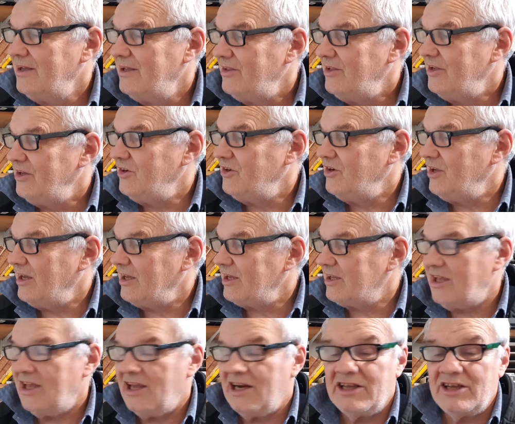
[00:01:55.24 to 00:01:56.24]
Then
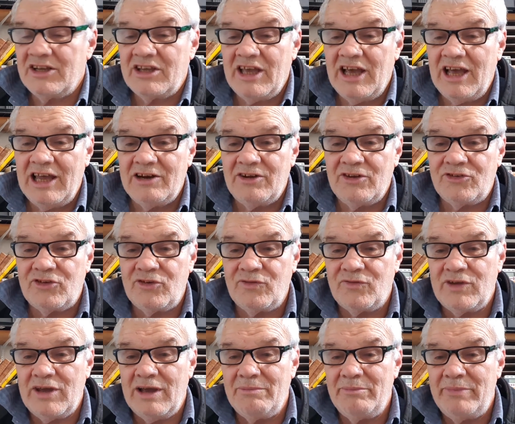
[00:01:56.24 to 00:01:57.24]
Kelly and Carlos
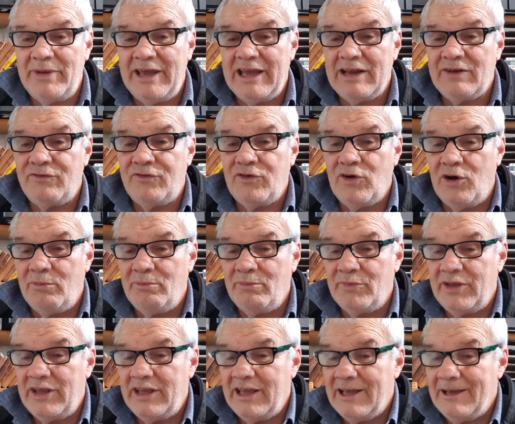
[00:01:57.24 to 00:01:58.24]
have come back
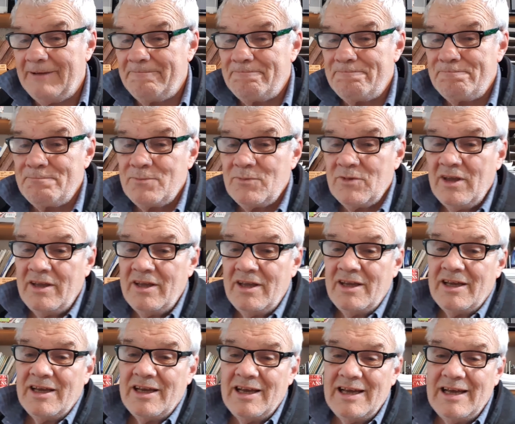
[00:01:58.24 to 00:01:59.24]
from their
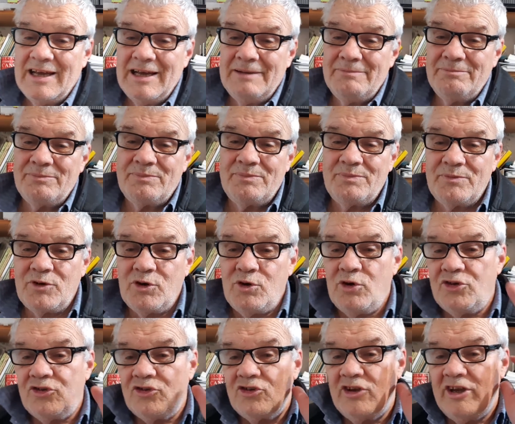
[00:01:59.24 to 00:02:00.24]

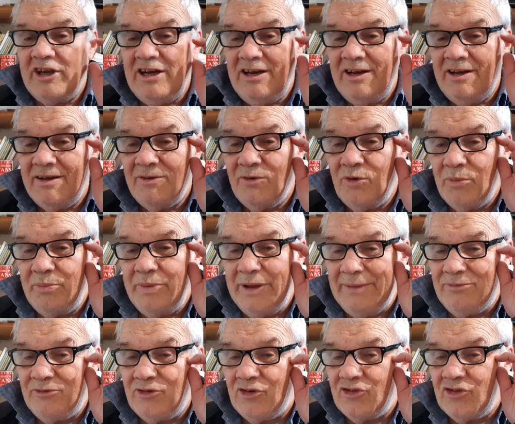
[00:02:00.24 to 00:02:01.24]
christening or
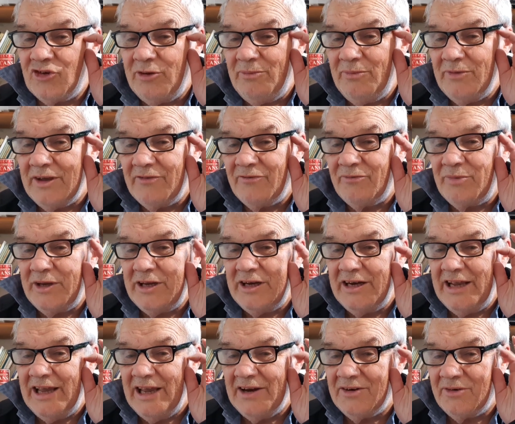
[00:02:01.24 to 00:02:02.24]
baptism. They've been
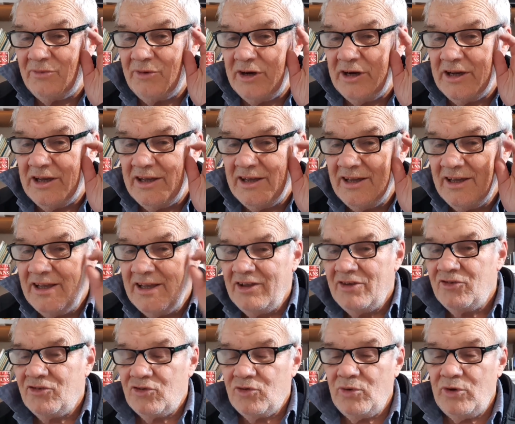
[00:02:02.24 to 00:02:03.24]
out, and we're
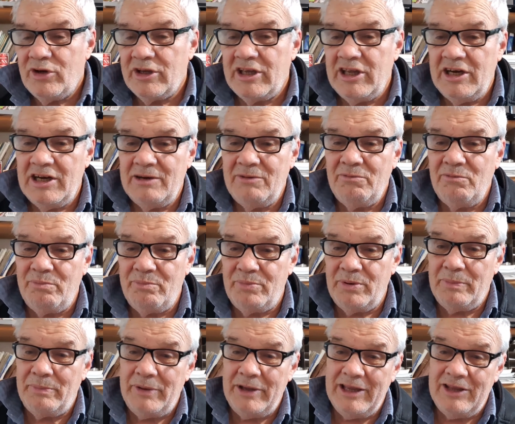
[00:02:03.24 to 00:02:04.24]
sort of getting
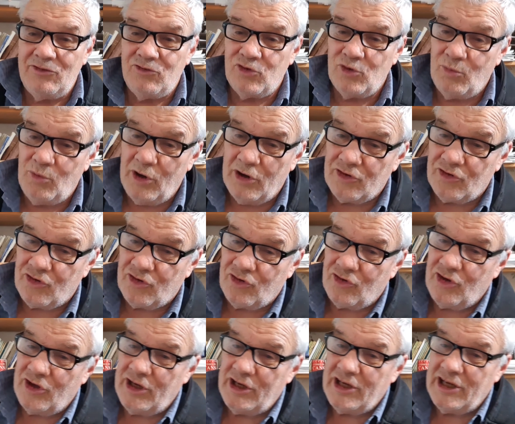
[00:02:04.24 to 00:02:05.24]
prepared to watch
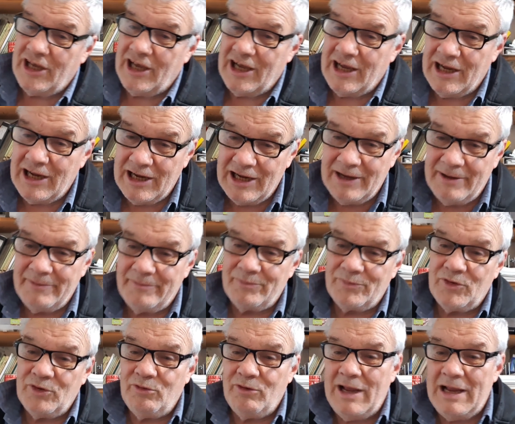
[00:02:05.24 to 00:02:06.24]
the
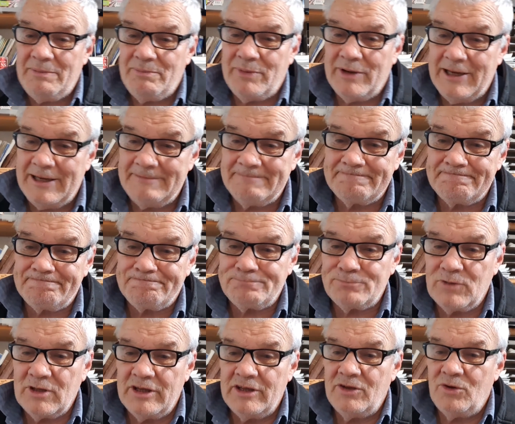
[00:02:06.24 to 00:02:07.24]
rugby,
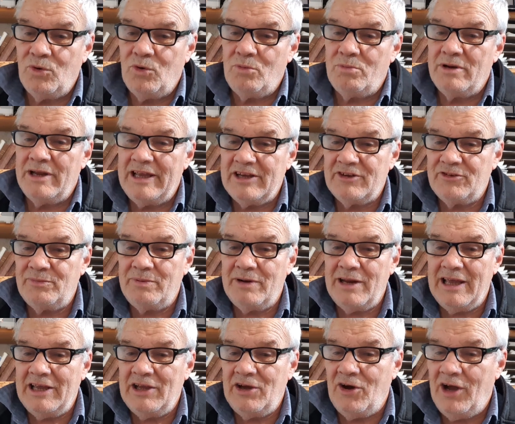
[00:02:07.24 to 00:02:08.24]
All Blacks
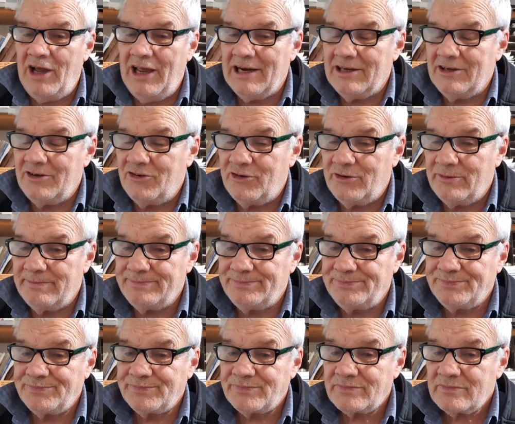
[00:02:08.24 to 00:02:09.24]
play Ireland.
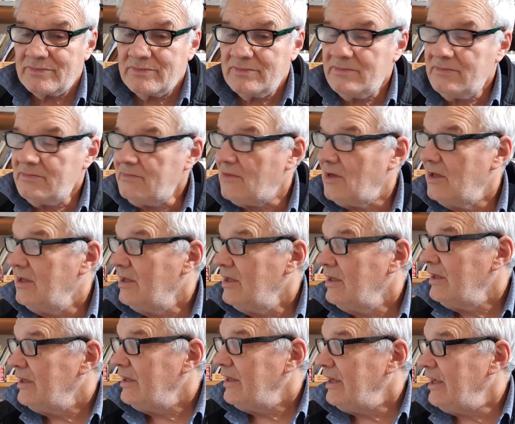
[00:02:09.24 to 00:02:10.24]

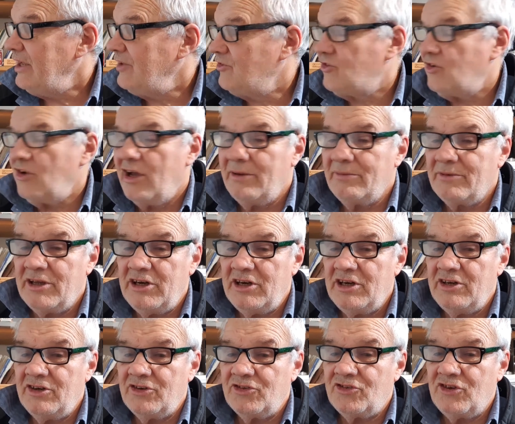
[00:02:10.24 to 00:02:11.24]
And so I'm
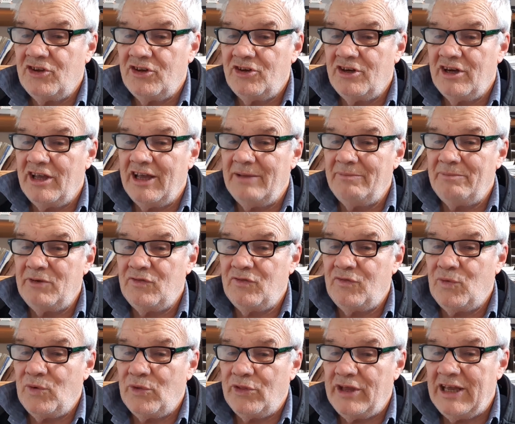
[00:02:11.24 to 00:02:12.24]
getting this in
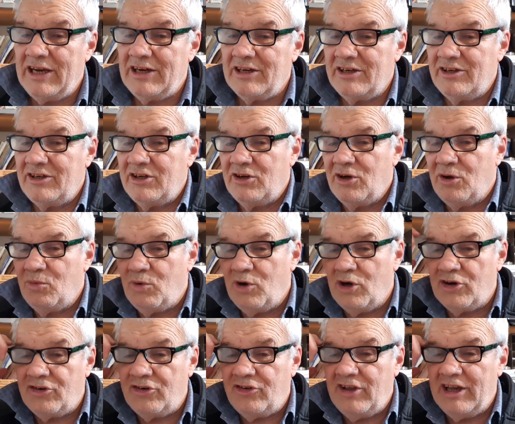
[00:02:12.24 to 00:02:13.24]
before that, and then I'll
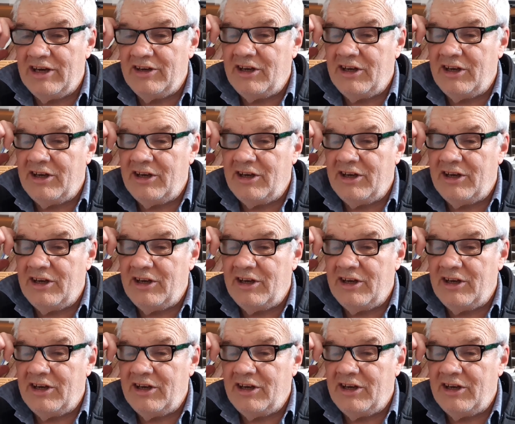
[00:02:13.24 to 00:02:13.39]
watch that.